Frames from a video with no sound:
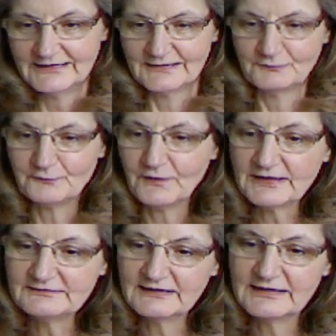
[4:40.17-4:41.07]

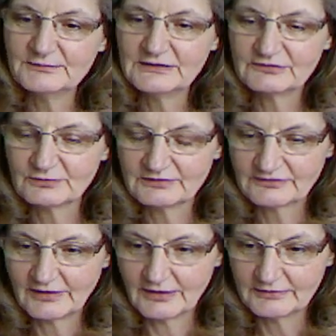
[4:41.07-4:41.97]
inviting him into
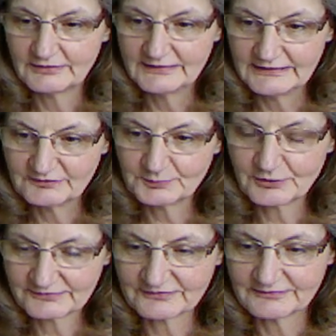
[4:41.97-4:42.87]
his, uh, his
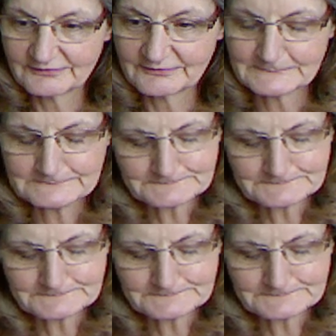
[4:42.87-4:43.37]
presence